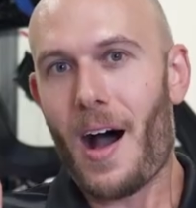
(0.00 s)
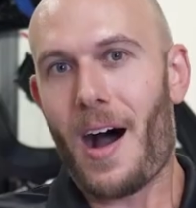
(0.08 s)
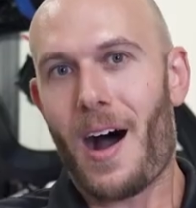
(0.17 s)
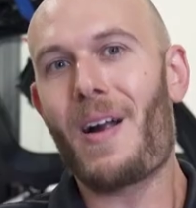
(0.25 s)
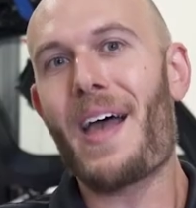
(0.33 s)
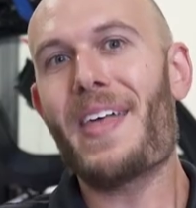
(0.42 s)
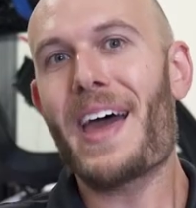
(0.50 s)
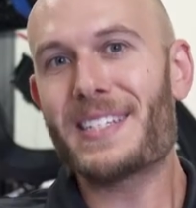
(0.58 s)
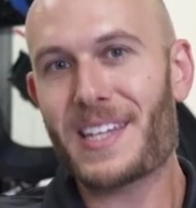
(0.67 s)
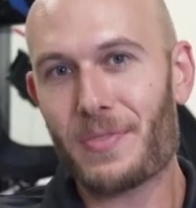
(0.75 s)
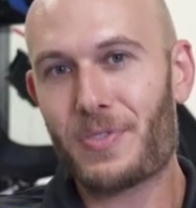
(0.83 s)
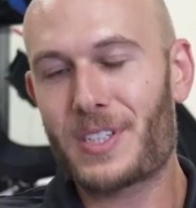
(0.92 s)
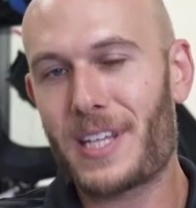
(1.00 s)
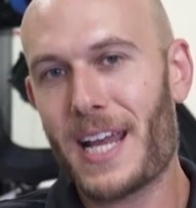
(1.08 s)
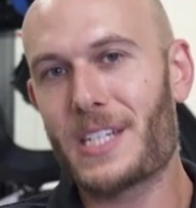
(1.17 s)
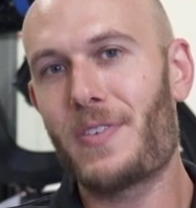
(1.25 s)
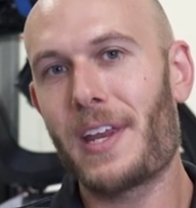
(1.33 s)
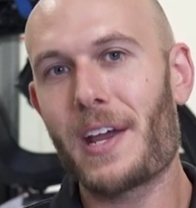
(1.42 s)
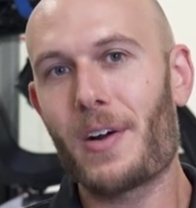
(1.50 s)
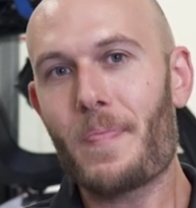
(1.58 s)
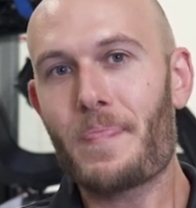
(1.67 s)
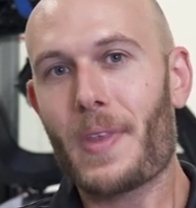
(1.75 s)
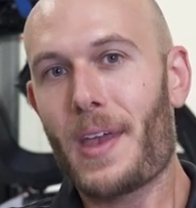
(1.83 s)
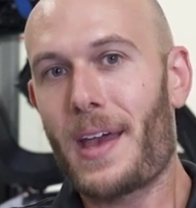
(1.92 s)
All right, that is it for today's video.
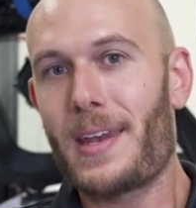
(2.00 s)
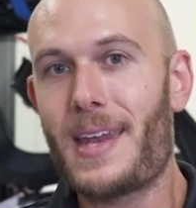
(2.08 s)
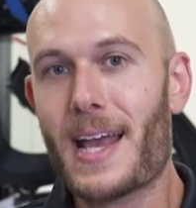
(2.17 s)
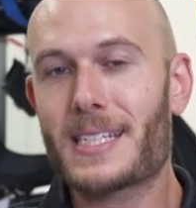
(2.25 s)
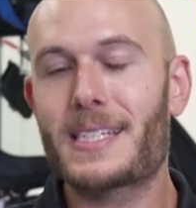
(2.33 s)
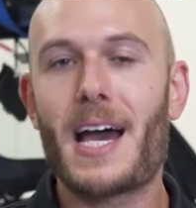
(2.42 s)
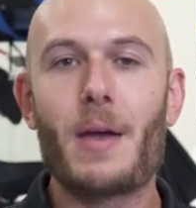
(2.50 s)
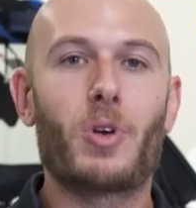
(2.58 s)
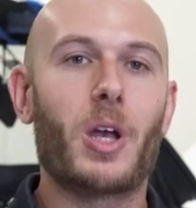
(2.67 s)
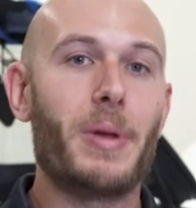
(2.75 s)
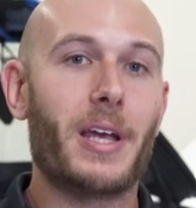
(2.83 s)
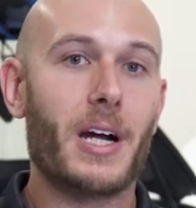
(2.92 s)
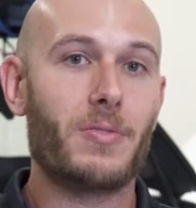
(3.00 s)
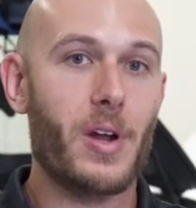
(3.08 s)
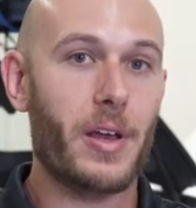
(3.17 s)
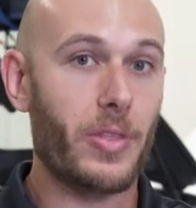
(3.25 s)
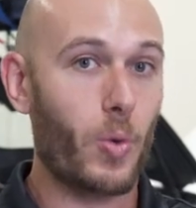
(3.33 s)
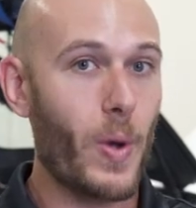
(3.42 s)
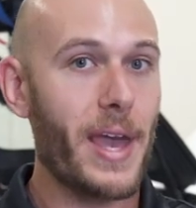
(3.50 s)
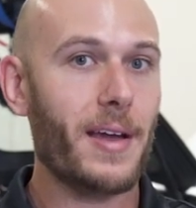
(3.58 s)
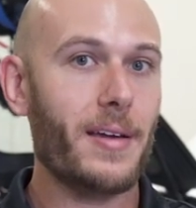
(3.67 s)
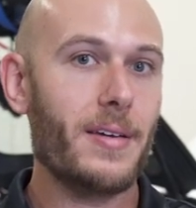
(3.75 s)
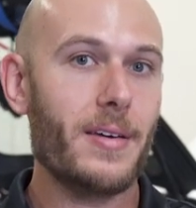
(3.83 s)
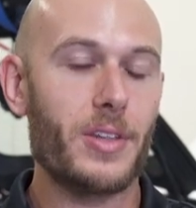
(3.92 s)
Next time, we're gonna be covering the
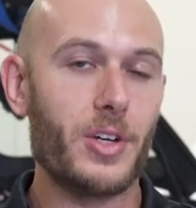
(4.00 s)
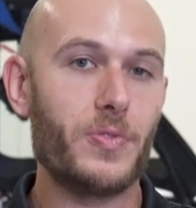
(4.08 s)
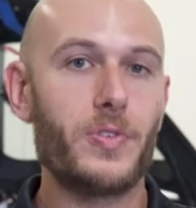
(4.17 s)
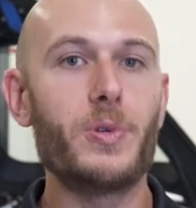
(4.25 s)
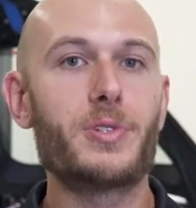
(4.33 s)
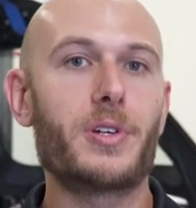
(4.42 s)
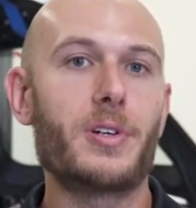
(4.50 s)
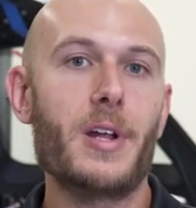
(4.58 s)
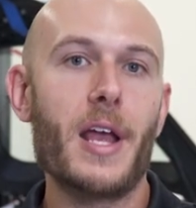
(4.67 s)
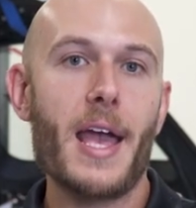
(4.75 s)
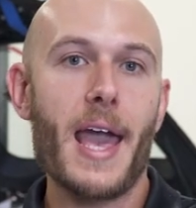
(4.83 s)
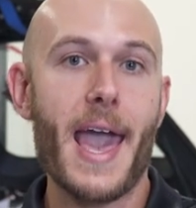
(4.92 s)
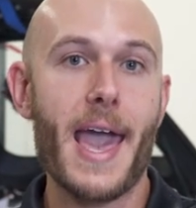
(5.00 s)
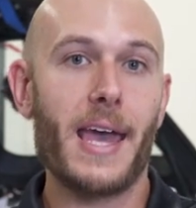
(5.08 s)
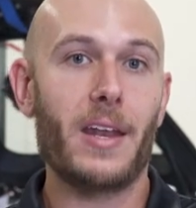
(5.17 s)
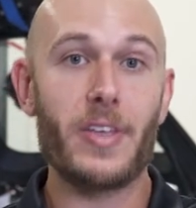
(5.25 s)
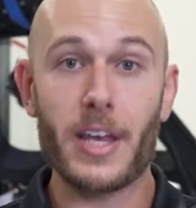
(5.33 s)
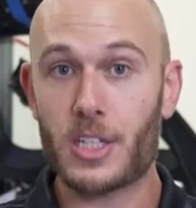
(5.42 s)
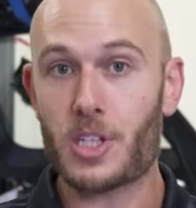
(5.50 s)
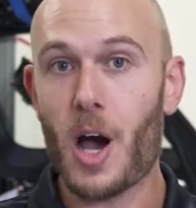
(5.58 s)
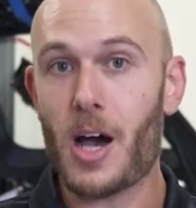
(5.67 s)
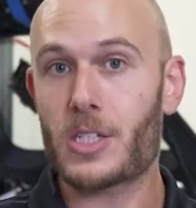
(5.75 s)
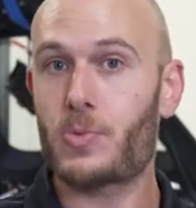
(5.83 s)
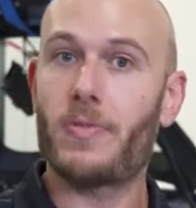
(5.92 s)
wing, the diffuser, and the
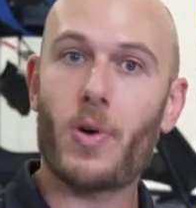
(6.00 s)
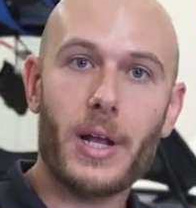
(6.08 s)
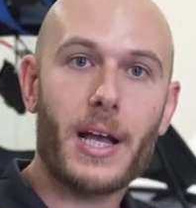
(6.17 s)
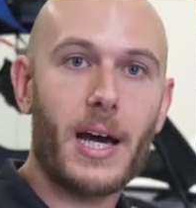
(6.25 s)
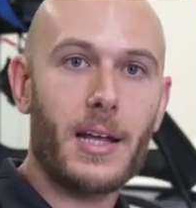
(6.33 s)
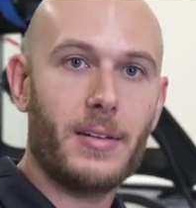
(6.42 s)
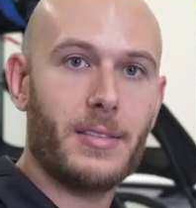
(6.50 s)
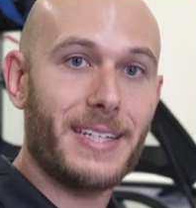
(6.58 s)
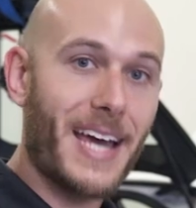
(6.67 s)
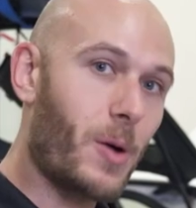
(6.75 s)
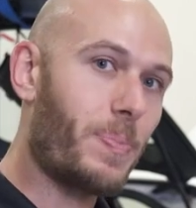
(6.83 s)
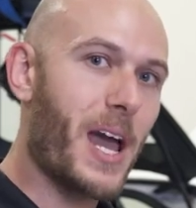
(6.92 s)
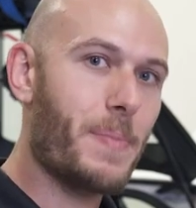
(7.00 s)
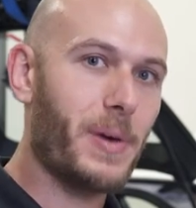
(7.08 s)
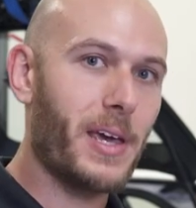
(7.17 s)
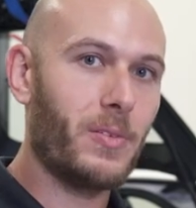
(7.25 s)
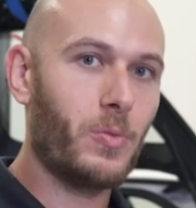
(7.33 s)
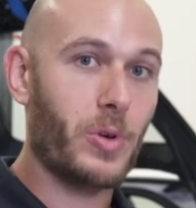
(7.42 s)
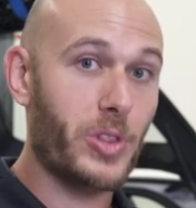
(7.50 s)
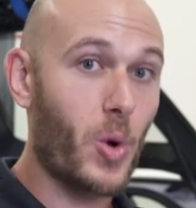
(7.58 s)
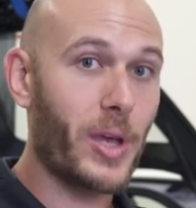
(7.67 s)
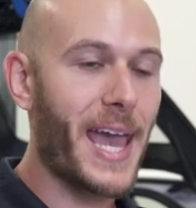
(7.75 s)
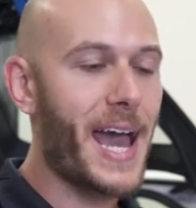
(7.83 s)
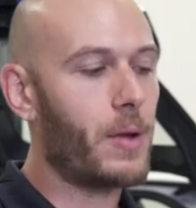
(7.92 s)
exhaust. We've already got the downpipe in with no
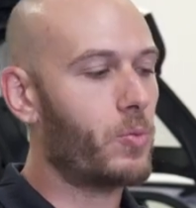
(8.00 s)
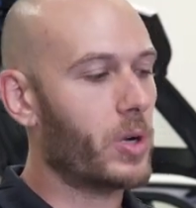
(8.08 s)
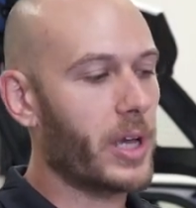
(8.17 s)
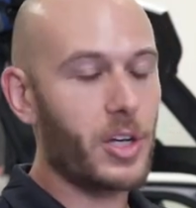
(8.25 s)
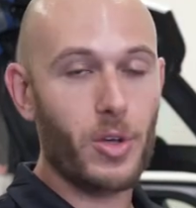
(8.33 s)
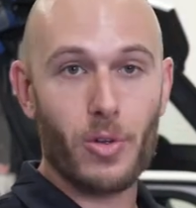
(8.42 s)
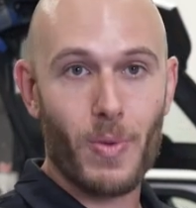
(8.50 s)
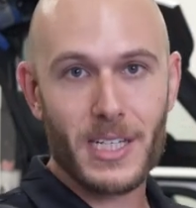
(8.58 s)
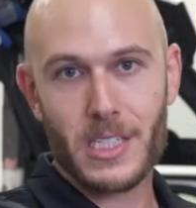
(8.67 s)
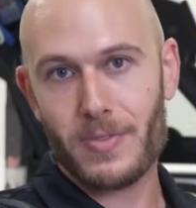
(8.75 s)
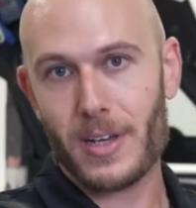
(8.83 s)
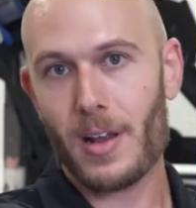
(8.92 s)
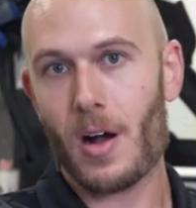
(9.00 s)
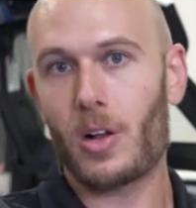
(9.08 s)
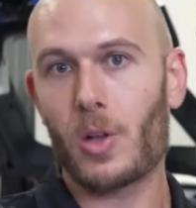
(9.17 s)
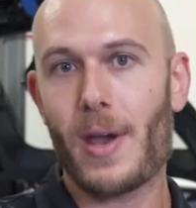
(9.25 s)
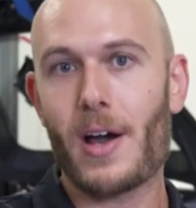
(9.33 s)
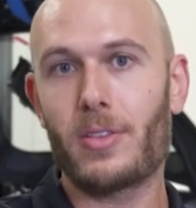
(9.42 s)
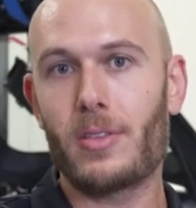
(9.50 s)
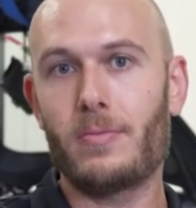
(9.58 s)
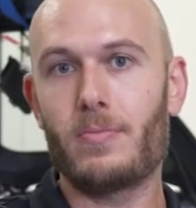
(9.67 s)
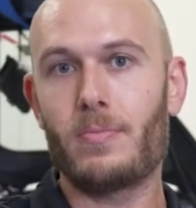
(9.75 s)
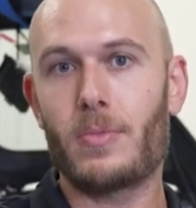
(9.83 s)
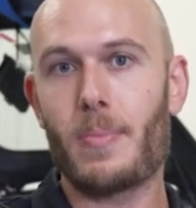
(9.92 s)
cat. We're gonna do the rest of it all the way out
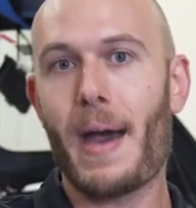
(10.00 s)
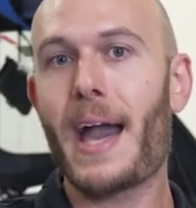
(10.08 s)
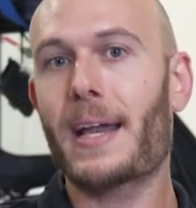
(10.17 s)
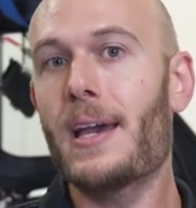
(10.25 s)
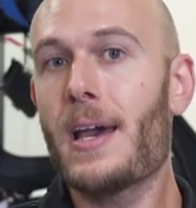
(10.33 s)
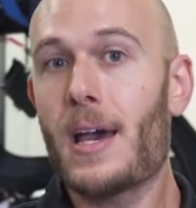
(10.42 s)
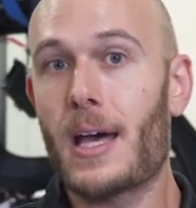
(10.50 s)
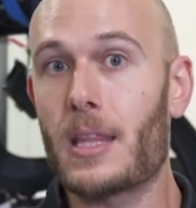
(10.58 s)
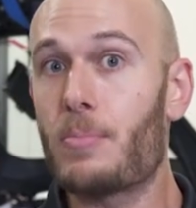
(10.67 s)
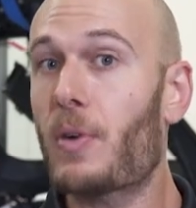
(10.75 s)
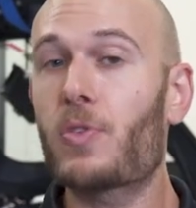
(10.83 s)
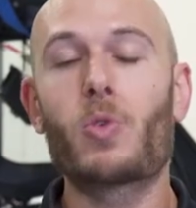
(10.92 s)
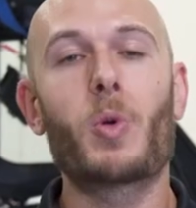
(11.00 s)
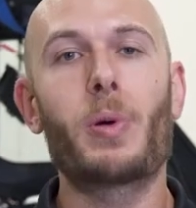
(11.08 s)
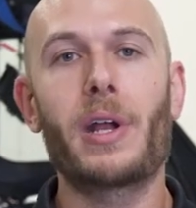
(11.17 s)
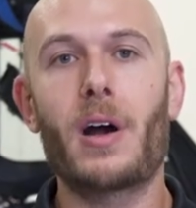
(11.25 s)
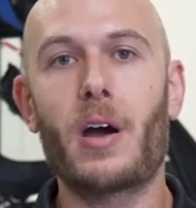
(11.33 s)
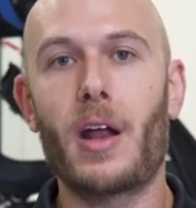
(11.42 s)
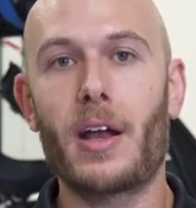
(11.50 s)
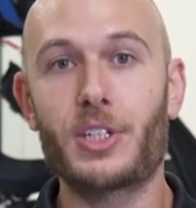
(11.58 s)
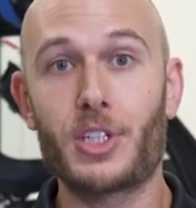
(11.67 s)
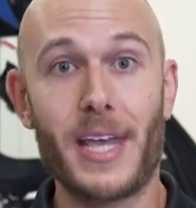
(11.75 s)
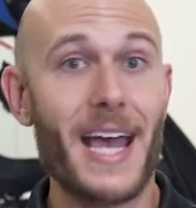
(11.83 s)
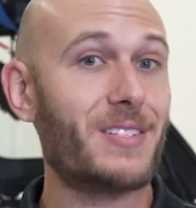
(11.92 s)
the back. Uh, the muffler we're putting on
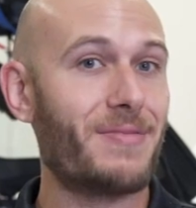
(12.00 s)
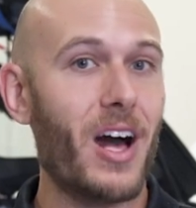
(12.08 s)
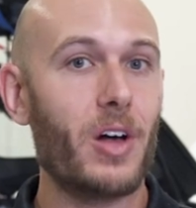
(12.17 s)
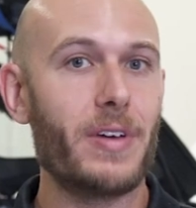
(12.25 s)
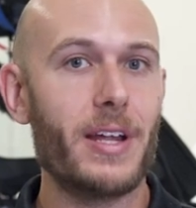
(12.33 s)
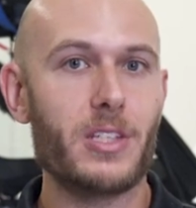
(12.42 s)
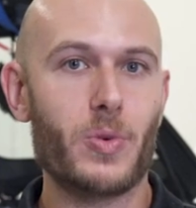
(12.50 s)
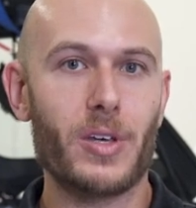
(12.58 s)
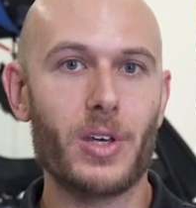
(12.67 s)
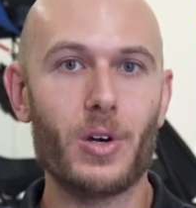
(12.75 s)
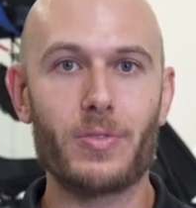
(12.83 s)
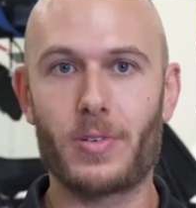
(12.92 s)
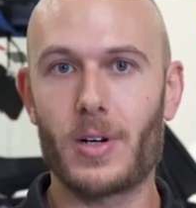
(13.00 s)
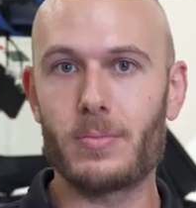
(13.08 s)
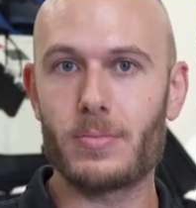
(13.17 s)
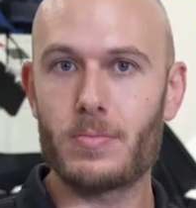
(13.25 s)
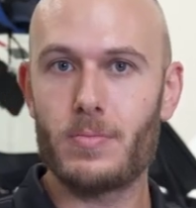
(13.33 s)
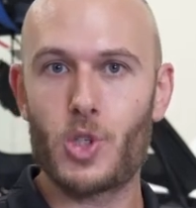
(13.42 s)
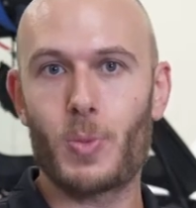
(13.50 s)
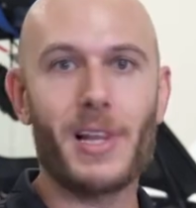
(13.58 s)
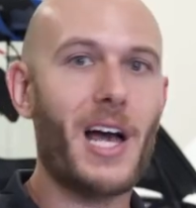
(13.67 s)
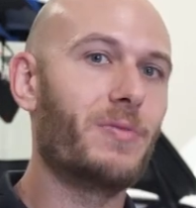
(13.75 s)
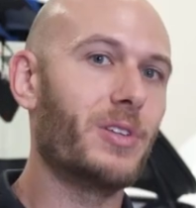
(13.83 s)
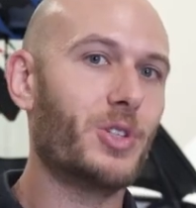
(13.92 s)
actually has a valve in it, so we can go from super
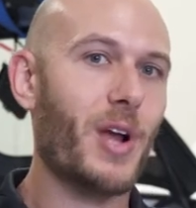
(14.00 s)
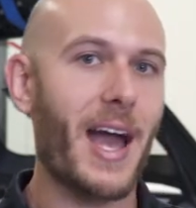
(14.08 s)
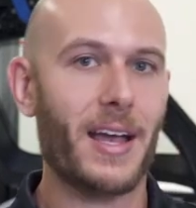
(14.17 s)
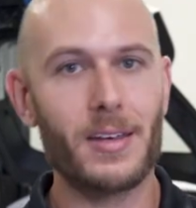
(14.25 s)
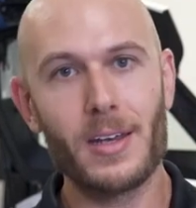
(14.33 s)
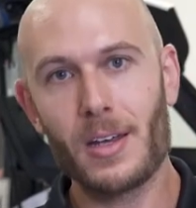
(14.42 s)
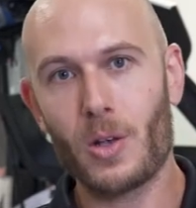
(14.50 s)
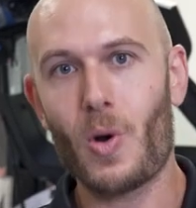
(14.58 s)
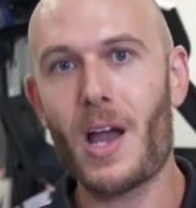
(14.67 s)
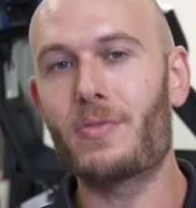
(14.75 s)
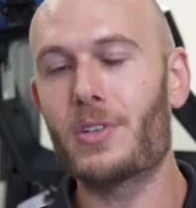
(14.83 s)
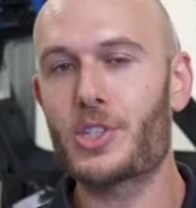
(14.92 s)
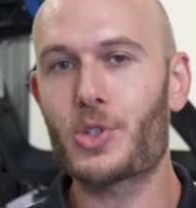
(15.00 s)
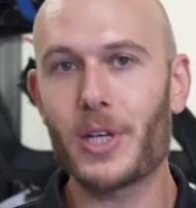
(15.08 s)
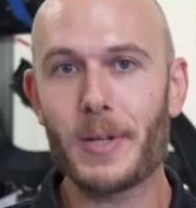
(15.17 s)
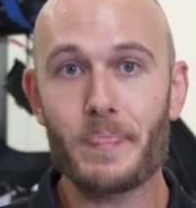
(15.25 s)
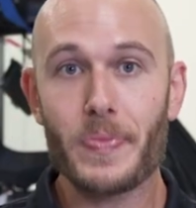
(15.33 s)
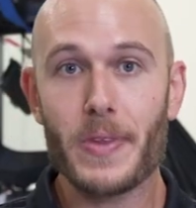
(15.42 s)
loud for the track, quiet for the street.